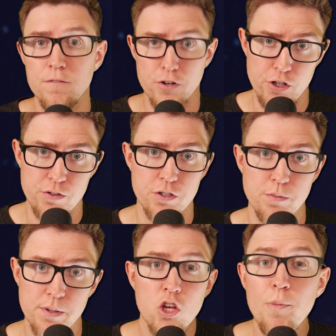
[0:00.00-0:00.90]
for YouTube.
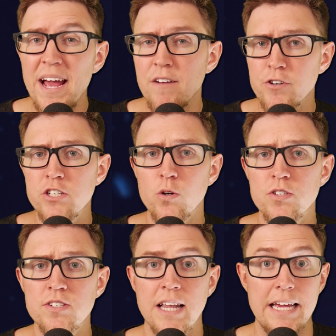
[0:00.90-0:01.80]
You might have
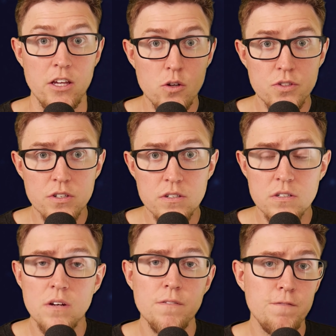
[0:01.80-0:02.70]
resources like
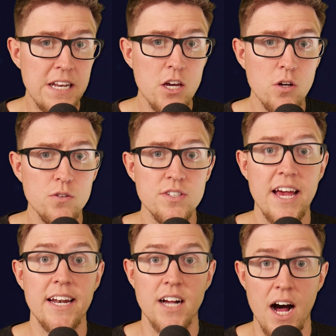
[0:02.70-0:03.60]
users, videos,
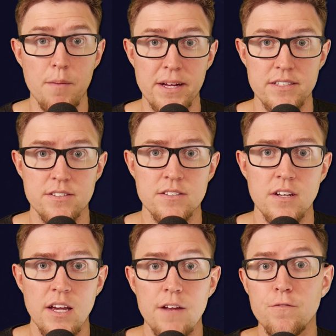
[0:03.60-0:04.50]
and comments.
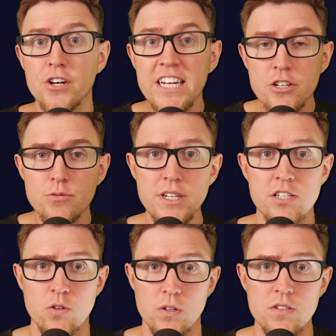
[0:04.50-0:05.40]
And for each
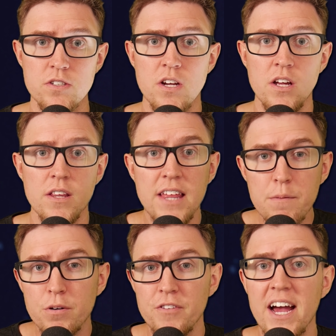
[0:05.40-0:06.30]
resource,
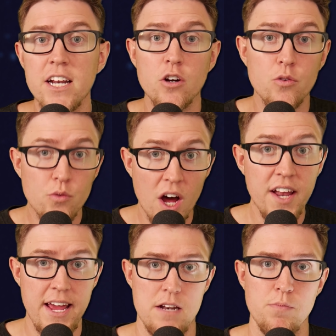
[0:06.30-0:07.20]
then provide
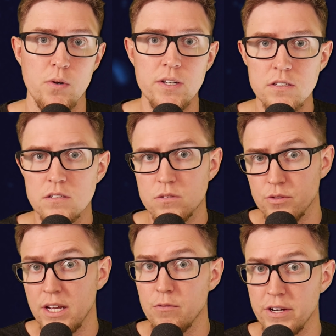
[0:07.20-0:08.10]
CRUD endpoints,
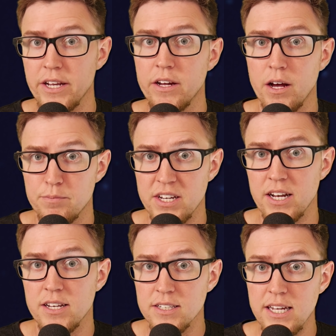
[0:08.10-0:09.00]
create, read, update,
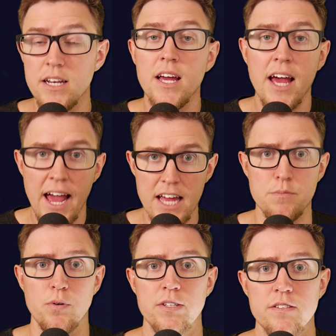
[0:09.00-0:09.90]
and delete
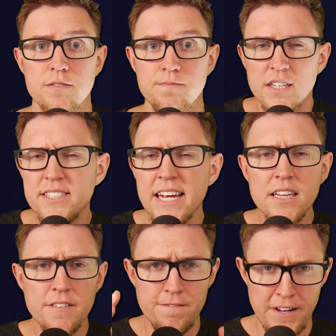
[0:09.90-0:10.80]
endpoints. Let's
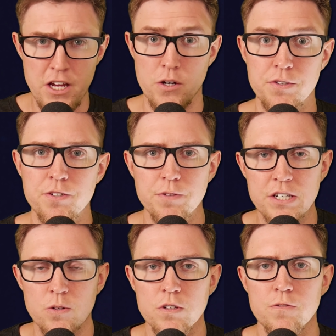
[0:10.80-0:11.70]
take the videos
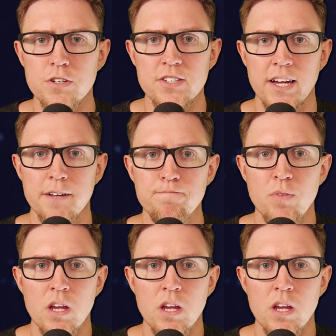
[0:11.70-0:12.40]
resource for a second.